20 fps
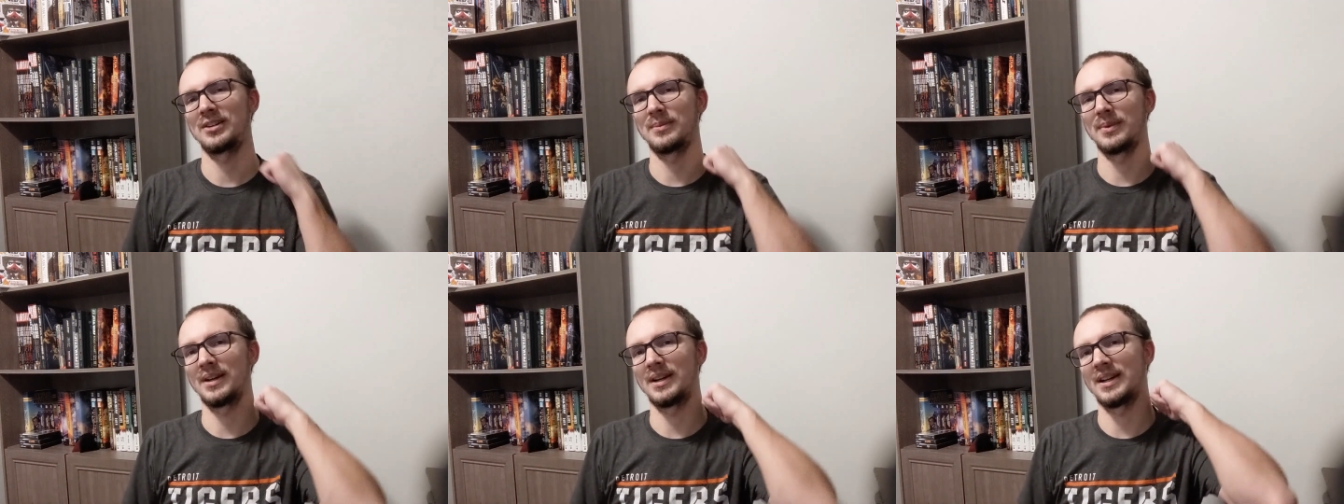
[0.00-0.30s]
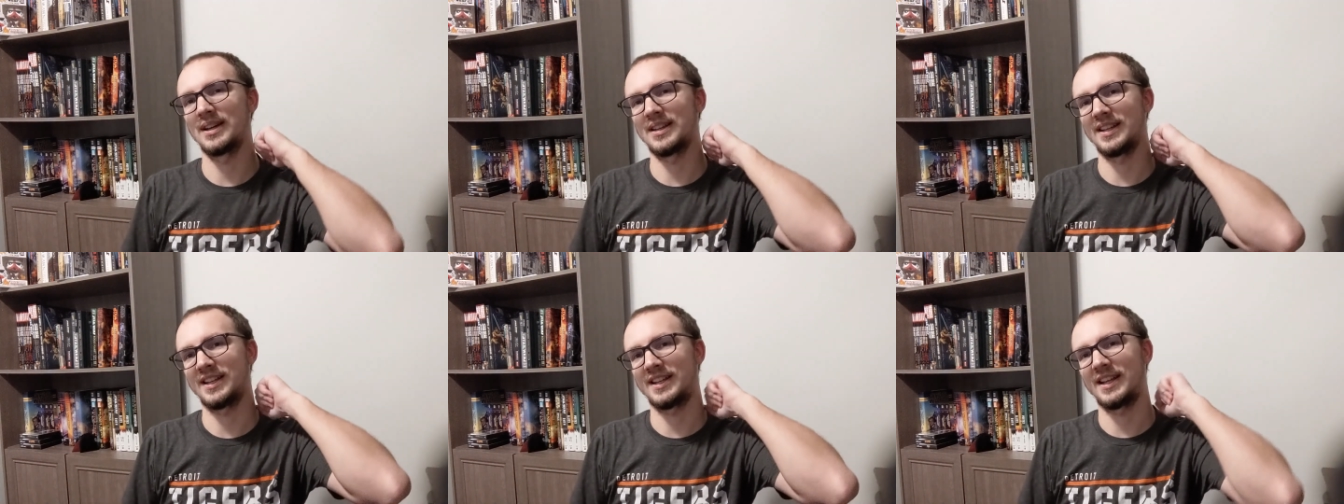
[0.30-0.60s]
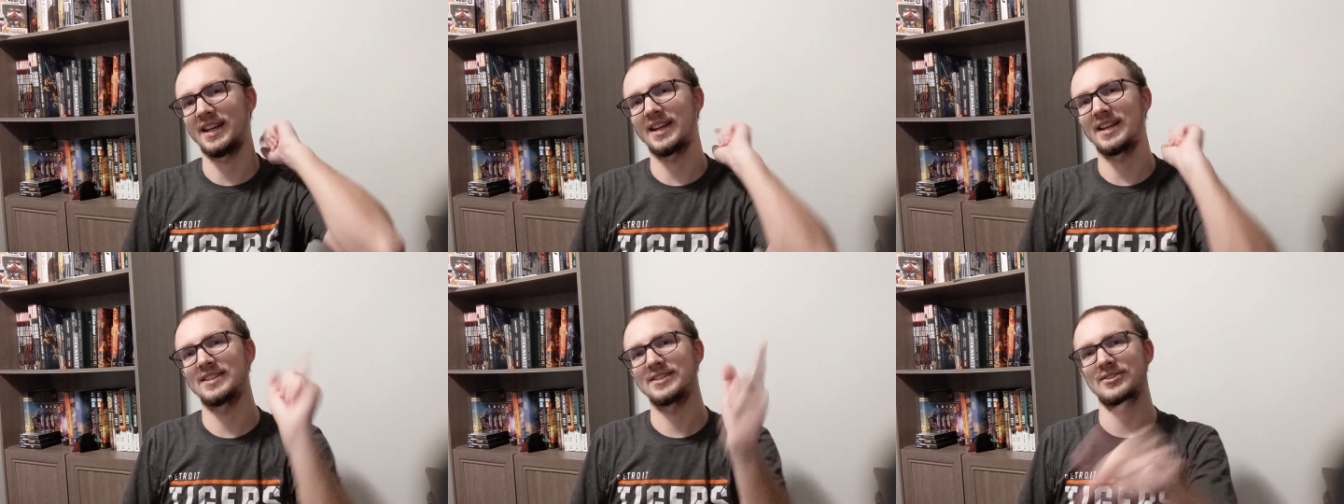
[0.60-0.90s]
everybody, and
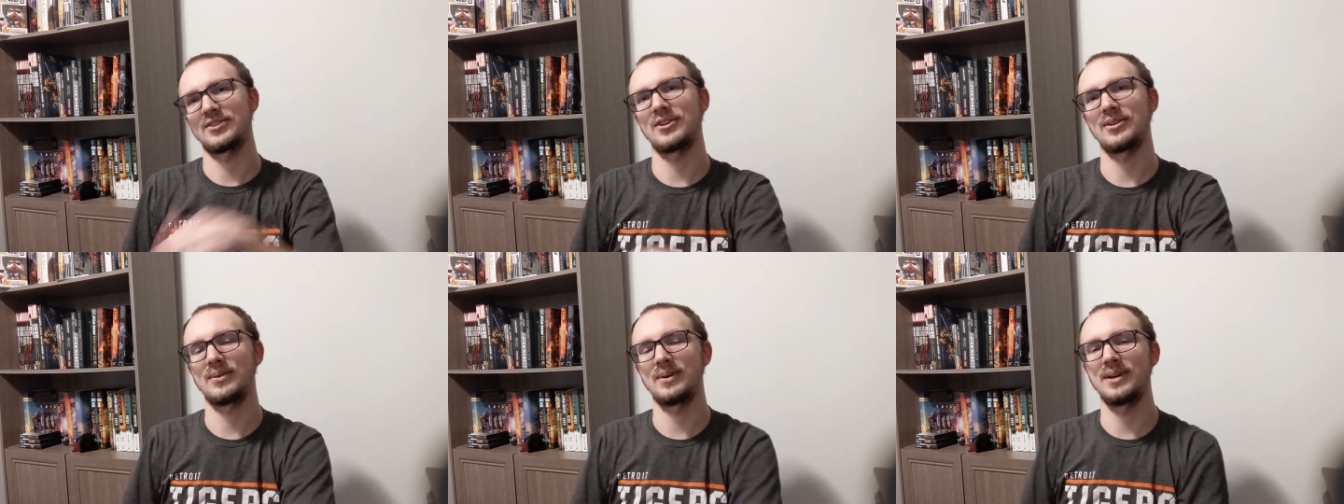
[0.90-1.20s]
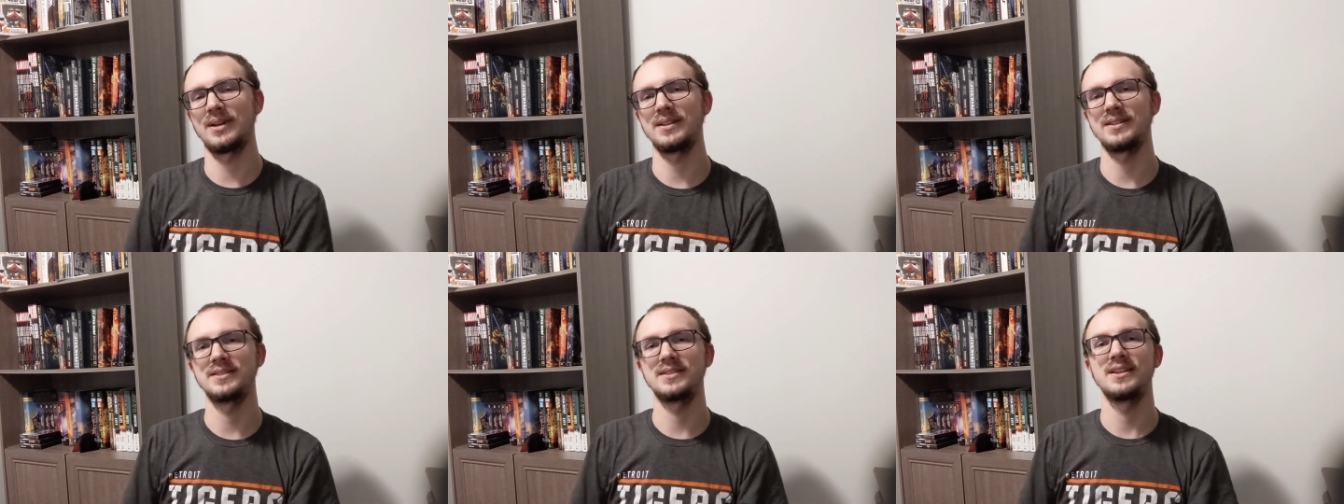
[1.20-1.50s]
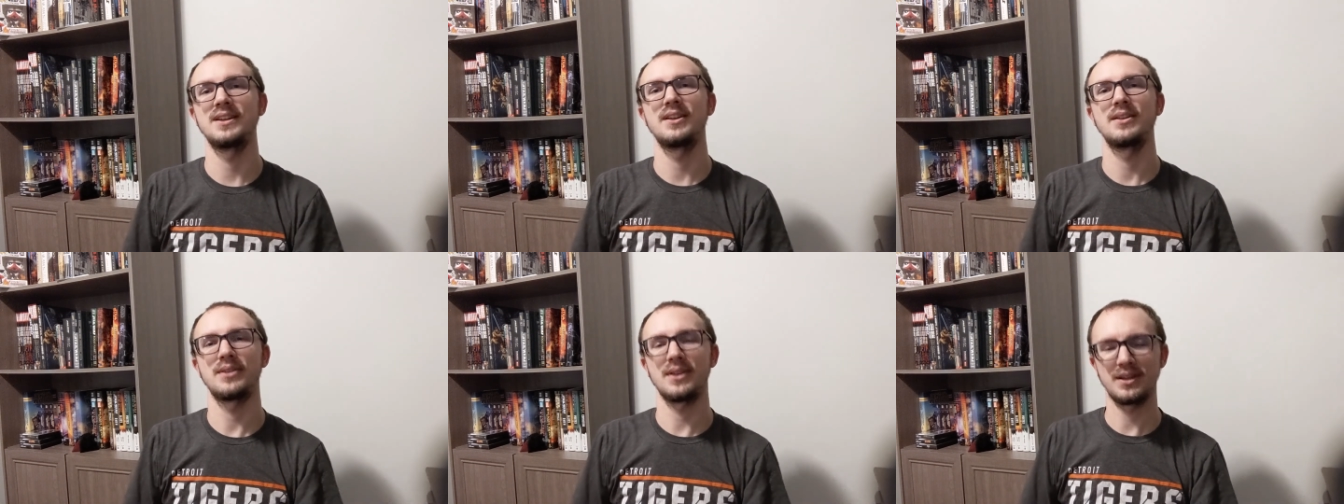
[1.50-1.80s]
as
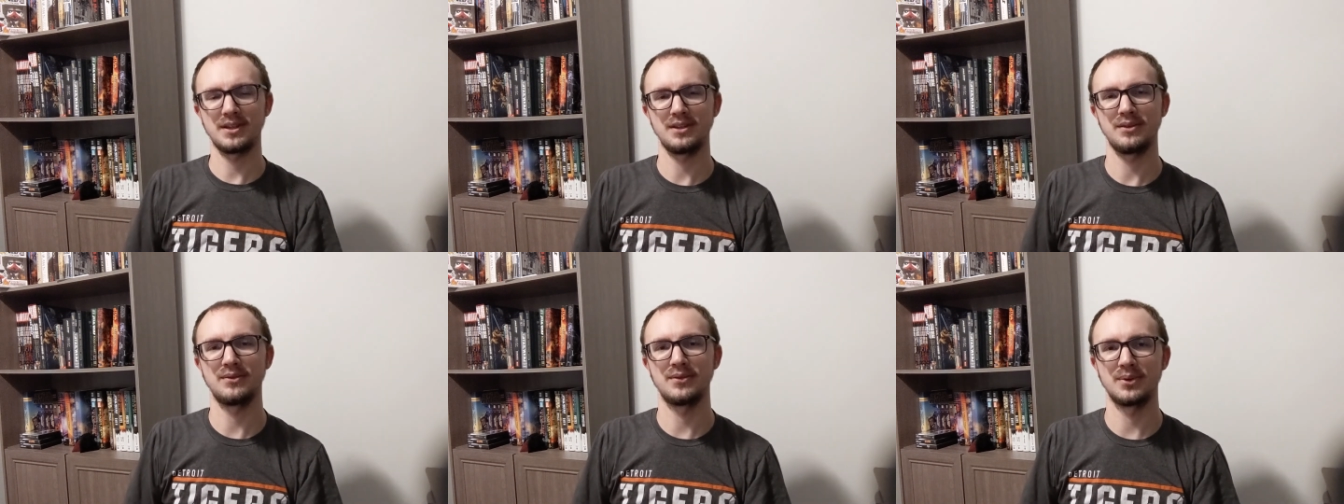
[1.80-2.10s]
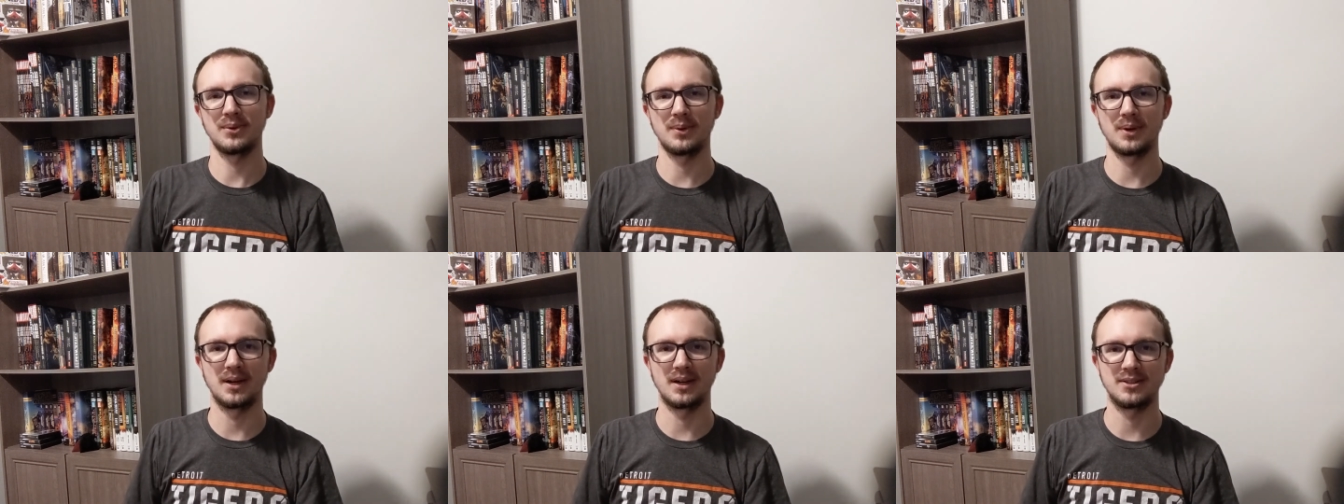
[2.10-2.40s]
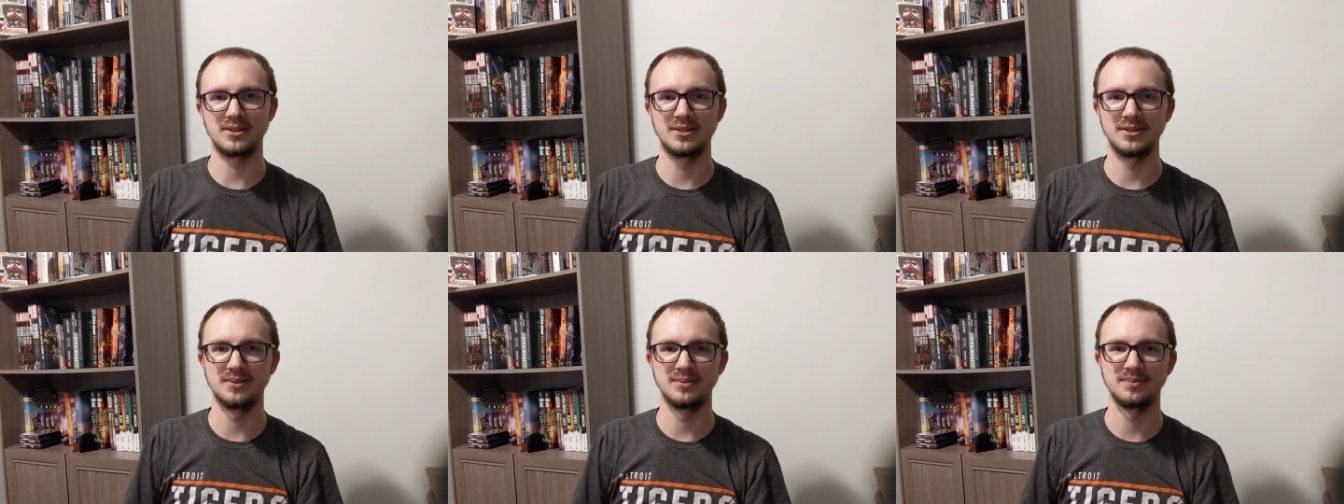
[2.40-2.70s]
always, thank you for
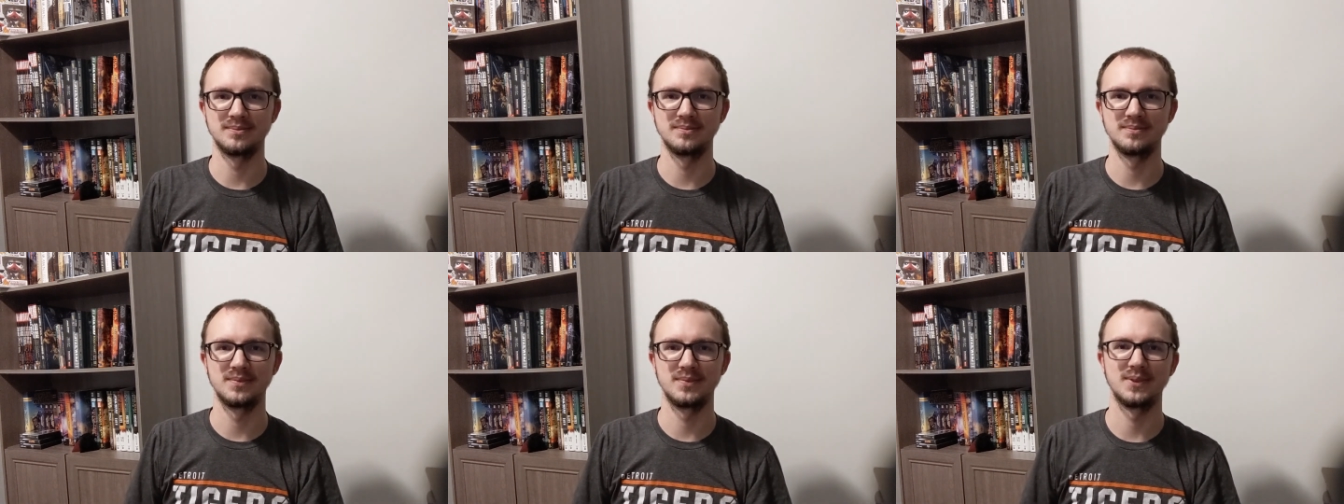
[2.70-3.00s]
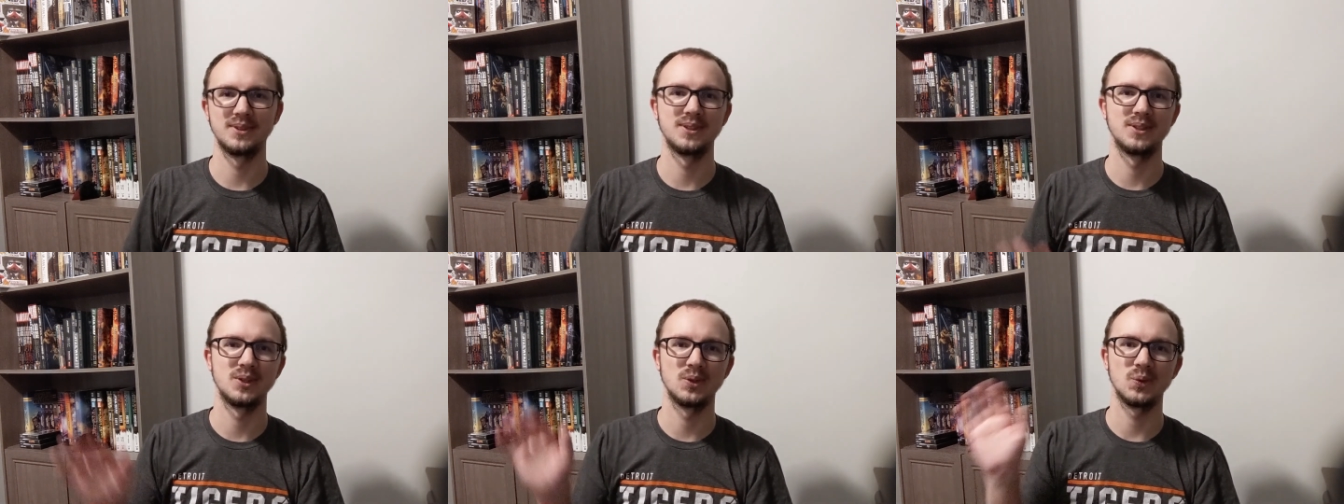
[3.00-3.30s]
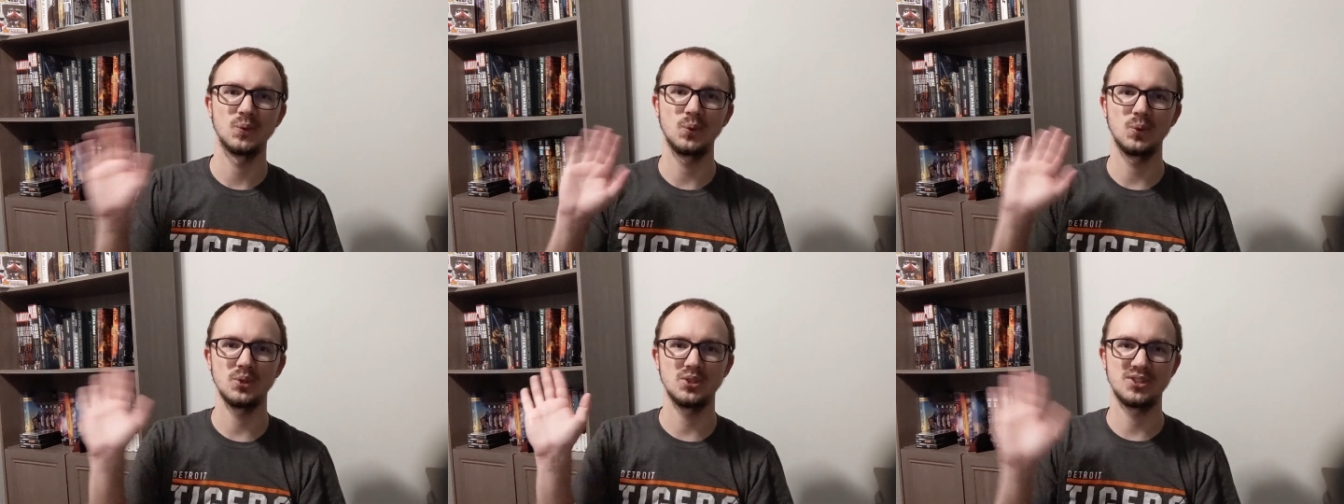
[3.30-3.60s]
watching.
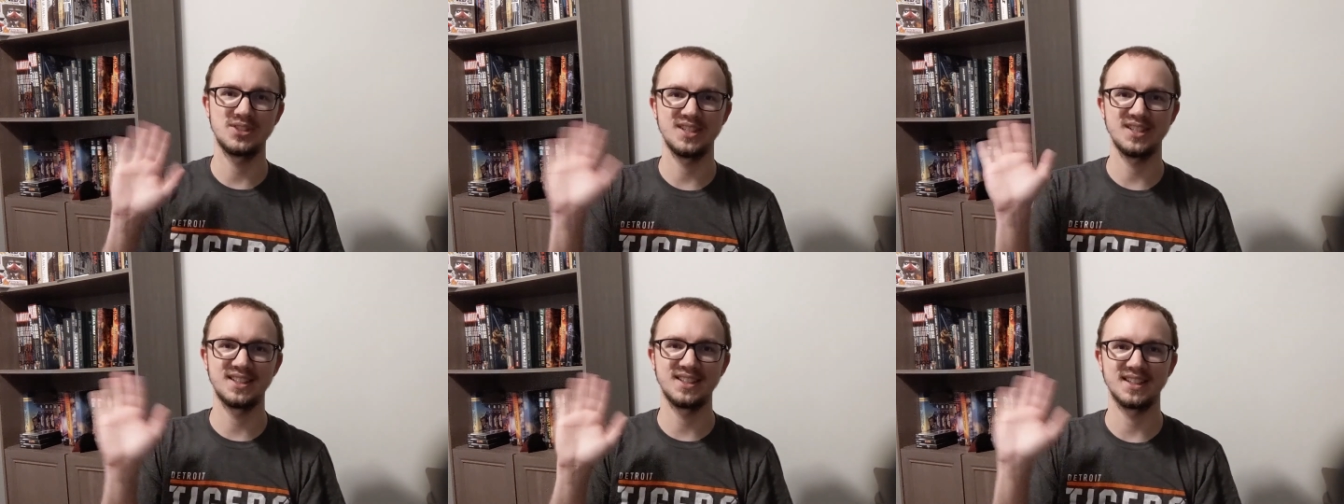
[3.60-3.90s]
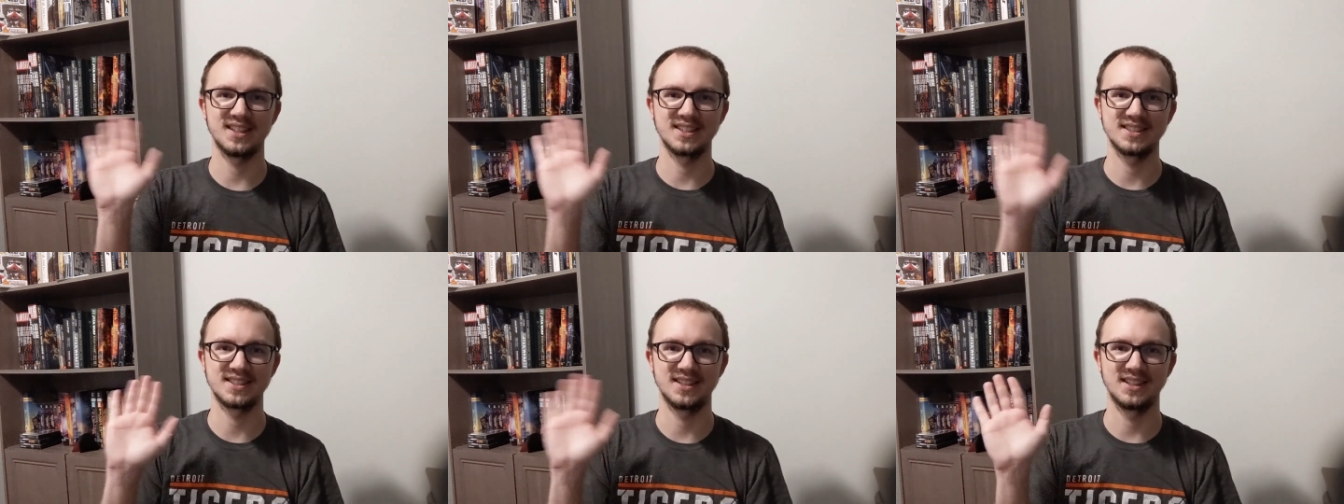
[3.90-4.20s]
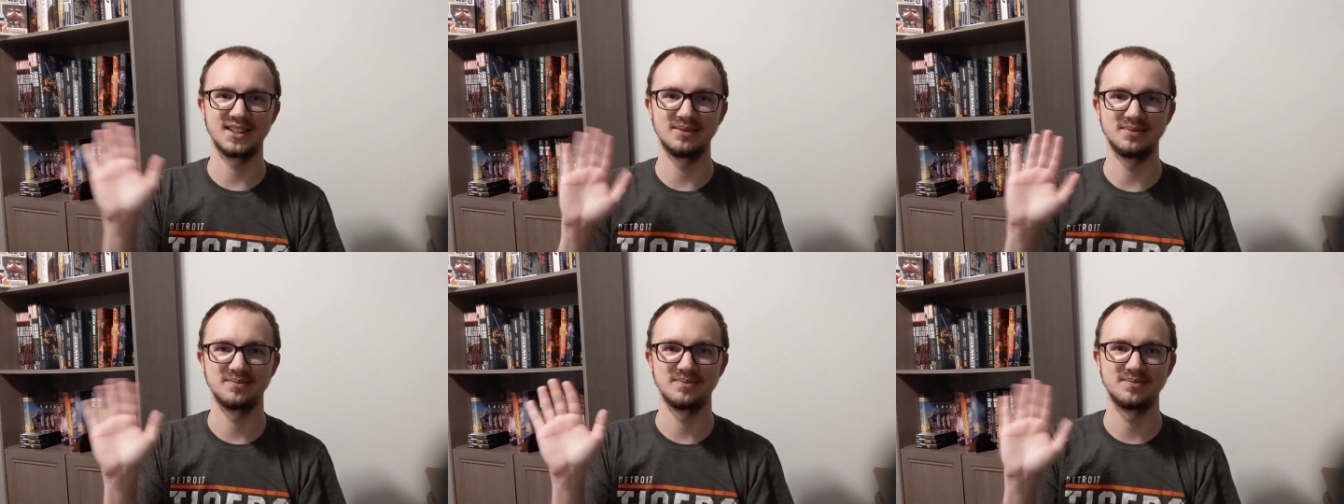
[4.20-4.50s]
We'll see you next
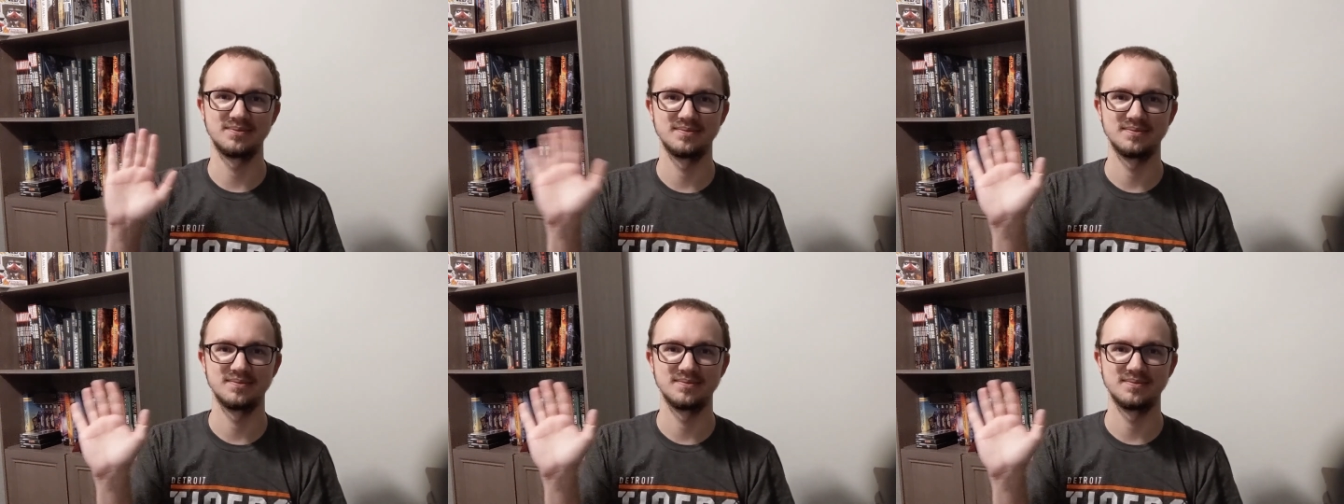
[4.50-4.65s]
time.